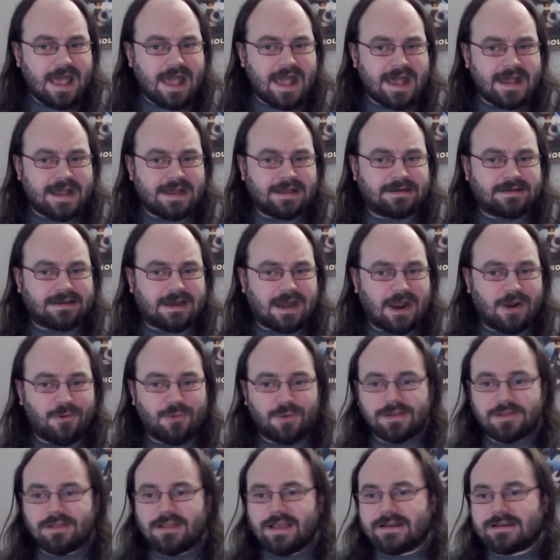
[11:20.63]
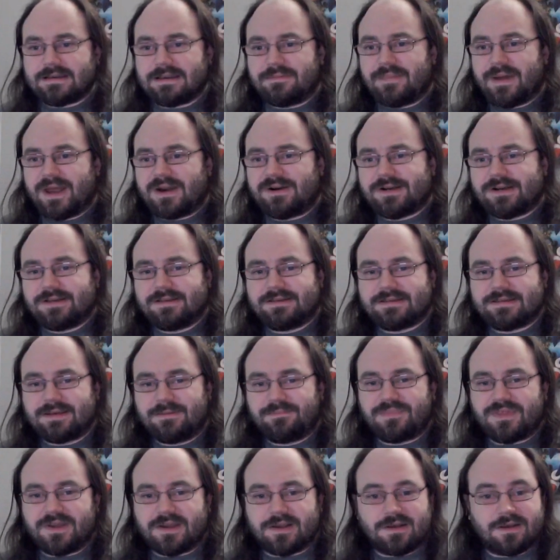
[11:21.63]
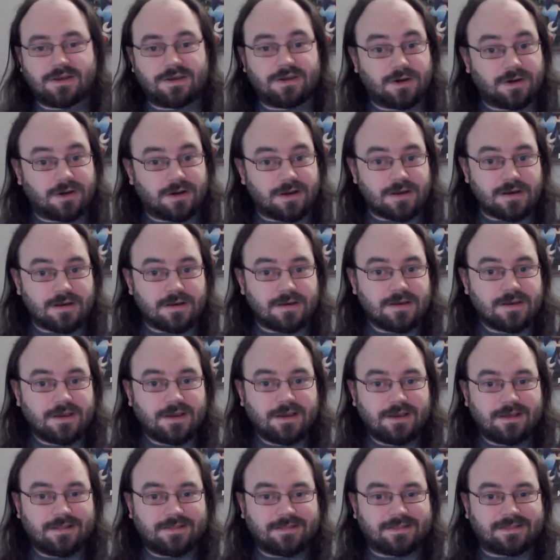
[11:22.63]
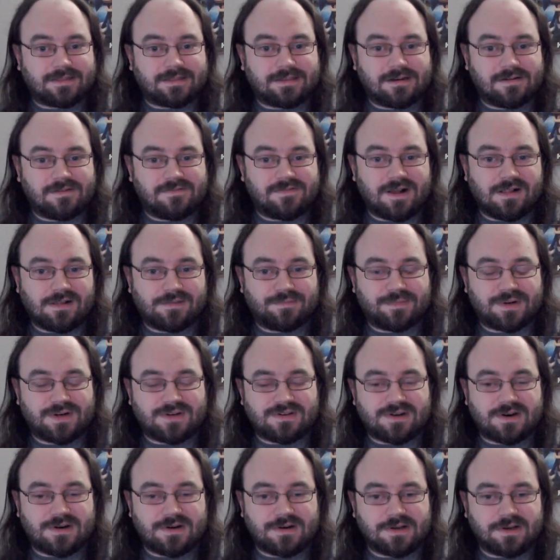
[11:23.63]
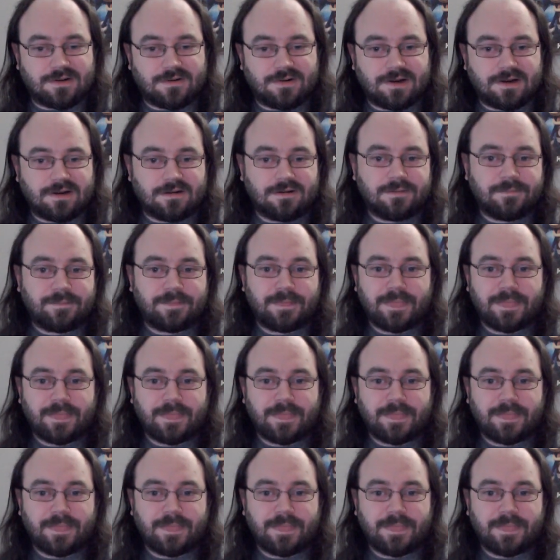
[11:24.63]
and I would like to mention something good that the developers are doing.